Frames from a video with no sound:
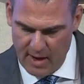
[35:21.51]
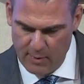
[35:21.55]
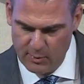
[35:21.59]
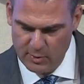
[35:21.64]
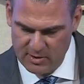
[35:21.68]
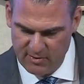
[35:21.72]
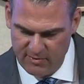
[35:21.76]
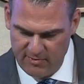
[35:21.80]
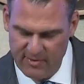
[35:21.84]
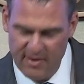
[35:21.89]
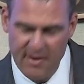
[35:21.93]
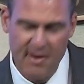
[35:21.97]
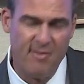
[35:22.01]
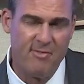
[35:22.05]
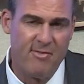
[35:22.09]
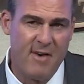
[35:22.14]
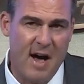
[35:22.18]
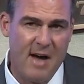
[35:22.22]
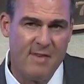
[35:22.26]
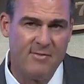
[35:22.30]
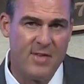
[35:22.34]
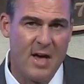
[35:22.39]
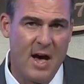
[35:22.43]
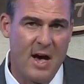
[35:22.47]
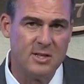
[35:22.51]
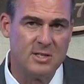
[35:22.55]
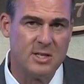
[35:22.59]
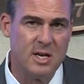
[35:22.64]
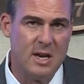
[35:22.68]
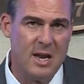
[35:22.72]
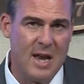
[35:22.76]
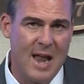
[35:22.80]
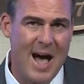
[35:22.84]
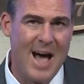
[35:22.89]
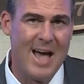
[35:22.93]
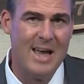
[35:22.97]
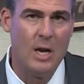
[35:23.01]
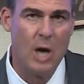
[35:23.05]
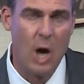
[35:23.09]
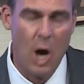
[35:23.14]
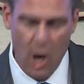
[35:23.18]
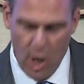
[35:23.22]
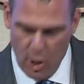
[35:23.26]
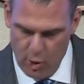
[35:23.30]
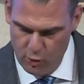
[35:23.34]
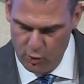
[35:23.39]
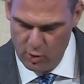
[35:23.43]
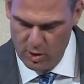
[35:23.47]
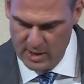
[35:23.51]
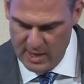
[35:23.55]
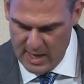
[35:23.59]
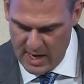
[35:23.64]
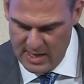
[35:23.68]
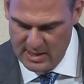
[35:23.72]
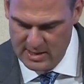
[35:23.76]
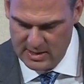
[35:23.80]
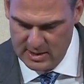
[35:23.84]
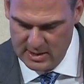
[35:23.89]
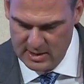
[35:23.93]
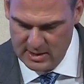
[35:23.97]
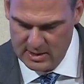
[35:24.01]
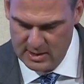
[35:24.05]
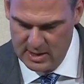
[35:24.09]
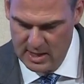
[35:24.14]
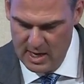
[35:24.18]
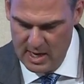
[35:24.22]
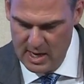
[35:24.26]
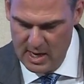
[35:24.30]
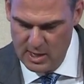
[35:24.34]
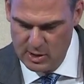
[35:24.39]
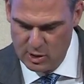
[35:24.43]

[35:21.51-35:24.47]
that was 5,900 cases,